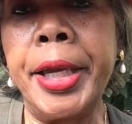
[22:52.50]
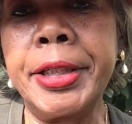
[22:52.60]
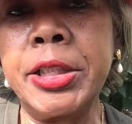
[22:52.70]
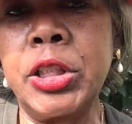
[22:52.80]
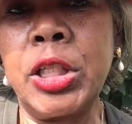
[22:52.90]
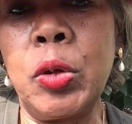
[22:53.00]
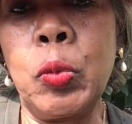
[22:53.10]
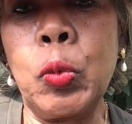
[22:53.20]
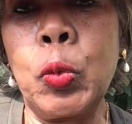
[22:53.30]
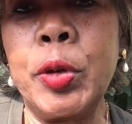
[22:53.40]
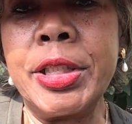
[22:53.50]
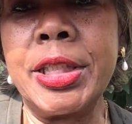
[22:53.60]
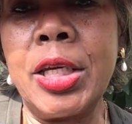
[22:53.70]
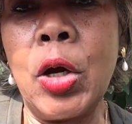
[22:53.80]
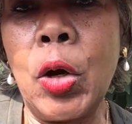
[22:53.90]
because when
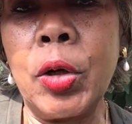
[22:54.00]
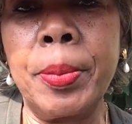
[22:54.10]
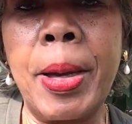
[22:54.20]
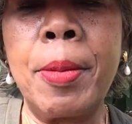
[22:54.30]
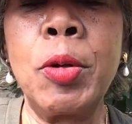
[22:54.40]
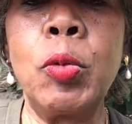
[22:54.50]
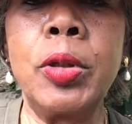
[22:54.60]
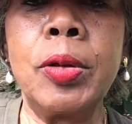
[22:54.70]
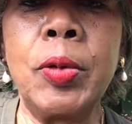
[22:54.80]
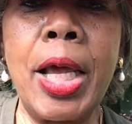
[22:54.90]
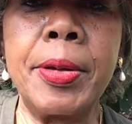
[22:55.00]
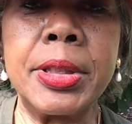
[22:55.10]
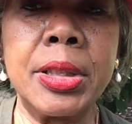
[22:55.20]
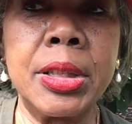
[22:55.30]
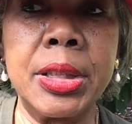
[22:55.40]
she heard about me when I
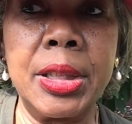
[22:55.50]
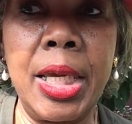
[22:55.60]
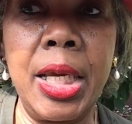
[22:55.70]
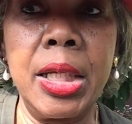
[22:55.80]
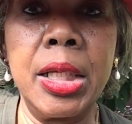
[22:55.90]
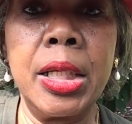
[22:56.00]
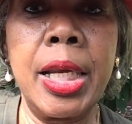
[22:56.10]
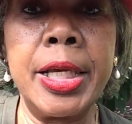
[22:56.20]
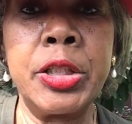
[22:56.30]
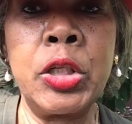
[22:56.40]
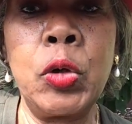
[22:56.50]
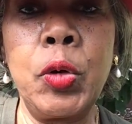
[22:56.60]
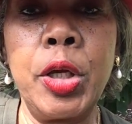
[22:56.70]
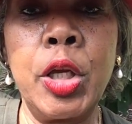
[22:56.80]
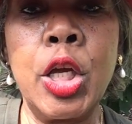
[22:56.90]
was staying in
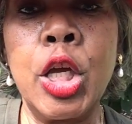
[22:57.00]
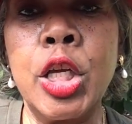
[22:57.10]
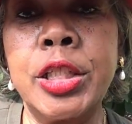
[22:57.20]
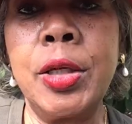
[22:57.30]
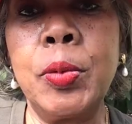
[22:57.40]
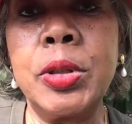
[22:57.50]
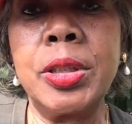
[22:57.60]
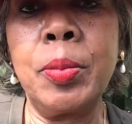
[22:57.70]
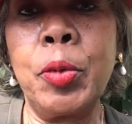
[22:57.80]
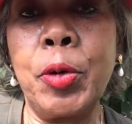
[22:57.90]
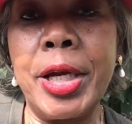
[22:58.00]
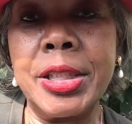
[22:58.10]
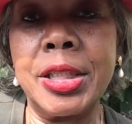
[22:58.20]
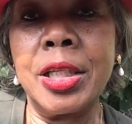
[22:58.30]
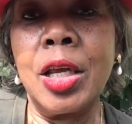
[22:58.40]
Nigeria, she was
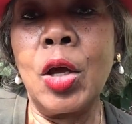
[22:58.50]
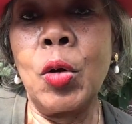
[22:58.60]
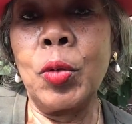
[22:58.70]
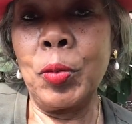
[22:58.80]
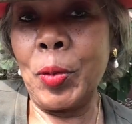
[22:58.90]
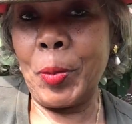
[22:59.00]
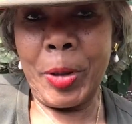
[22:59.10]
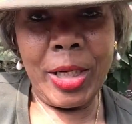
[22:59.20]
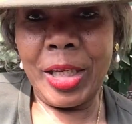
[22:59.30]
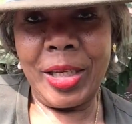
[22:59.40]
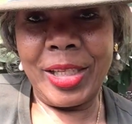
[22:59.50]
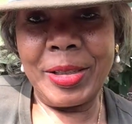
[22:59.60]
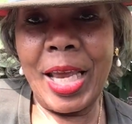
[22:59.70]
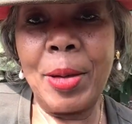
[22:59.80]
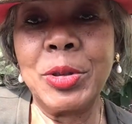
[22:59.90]
impressed. When any
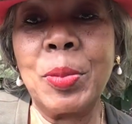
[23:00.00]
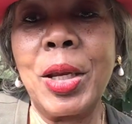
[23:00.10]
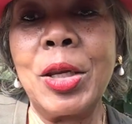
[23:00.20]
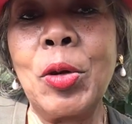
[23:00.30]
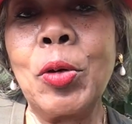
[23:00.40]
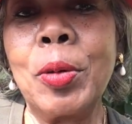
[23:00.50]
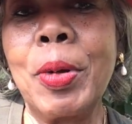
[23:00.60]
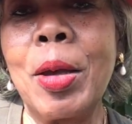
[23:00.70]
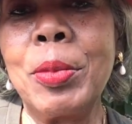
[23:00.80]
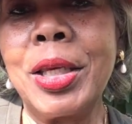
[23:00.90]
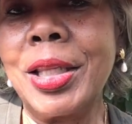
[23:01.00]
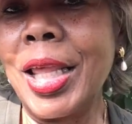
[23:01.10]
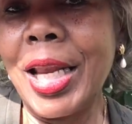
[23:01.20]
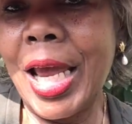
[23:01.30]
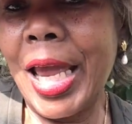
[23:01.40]
time somebody heard about me and
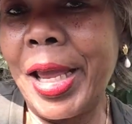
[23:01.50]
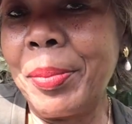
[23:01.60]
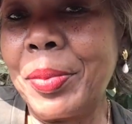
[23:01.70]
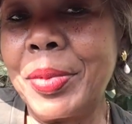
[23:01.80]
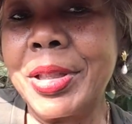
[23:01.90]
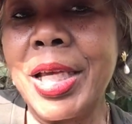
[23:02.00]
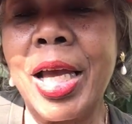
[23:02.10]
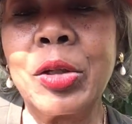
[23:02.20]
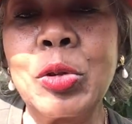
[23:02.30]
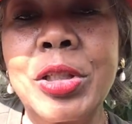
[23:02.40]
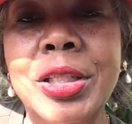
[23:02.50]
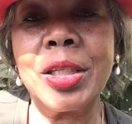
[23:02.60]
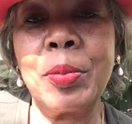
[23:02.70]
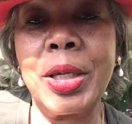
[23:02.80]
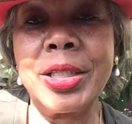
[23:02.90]
that I had been diagnosed
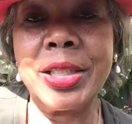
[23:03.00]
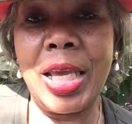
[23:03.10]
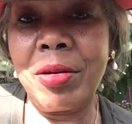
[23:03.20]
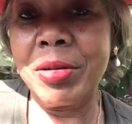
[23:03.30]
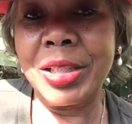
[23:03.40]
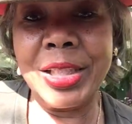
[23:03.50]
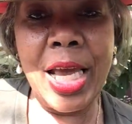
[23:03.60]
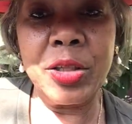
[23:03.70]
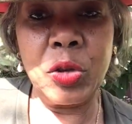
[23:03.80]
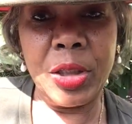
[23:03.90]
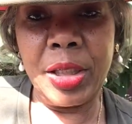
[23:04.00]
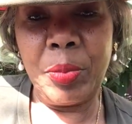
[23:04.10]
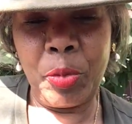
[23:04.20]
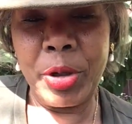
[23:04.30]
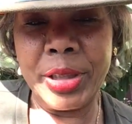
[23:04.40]
MS, they was naturally
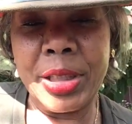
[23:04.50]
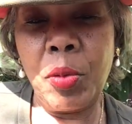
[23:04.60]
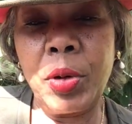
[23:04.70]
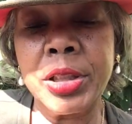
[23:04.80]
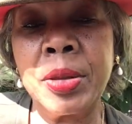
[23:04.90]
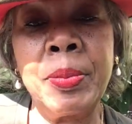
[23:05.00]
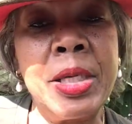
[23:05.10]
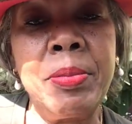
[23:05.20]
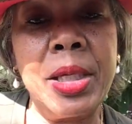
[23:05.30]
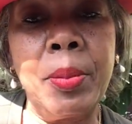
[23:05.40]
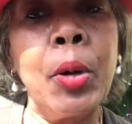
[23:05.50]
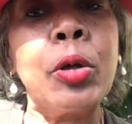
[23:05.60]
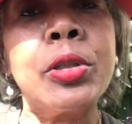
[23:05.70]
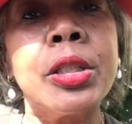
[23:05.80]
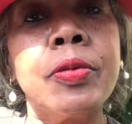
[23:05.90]
impressed. They wanted to meet me in
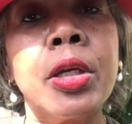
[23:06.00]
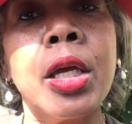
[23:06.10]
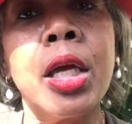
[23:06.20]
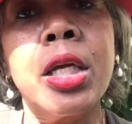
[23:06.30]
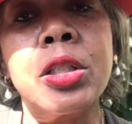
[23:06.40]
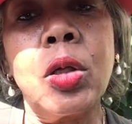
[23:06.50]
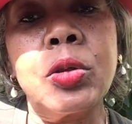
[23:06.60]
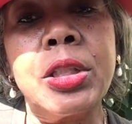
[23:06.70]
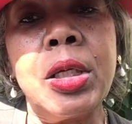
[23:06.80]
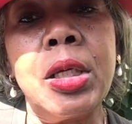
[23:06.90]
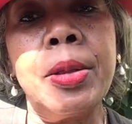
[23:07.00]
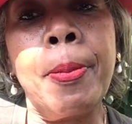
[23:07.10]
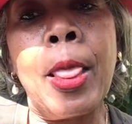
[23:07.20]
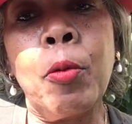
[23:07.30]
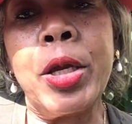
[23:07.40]
person. So she
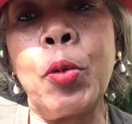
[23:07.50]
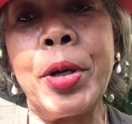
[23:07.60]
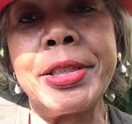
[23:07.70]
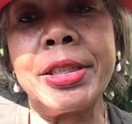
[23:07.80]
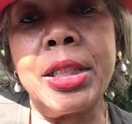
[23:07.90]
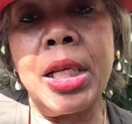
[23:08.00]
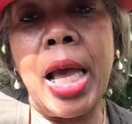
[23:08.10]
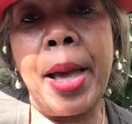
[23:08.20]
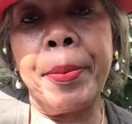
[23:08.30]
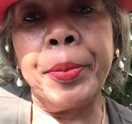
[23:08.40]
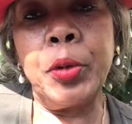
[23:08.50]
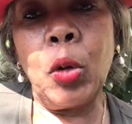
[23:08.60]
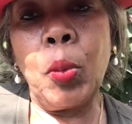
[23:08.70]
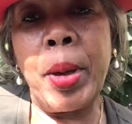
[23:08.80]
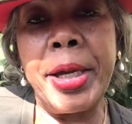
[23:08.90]
requested,
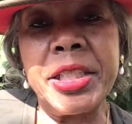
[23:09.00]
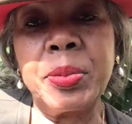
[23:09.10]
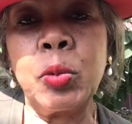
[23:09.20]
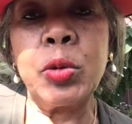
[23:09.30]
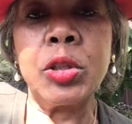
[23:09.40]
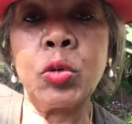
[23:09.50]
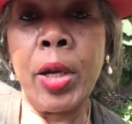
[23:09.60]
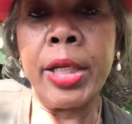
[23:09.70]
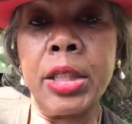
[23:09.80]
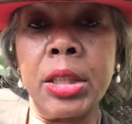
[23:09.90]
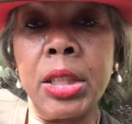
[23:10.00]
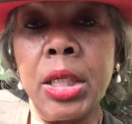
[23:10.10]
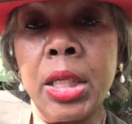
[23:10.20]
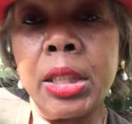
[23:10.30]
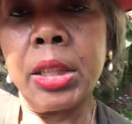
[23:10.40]
my husband was trying to
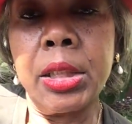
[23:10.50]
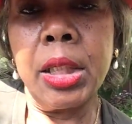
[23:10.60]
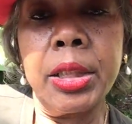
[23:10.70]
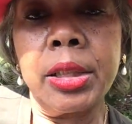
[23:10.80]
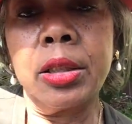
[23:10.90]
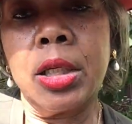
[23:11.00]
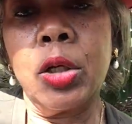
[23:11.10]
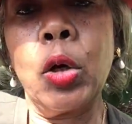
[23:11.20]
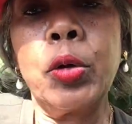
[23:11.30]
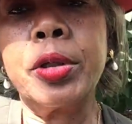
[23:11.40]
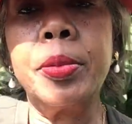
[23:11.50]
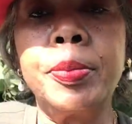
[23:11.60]
get her to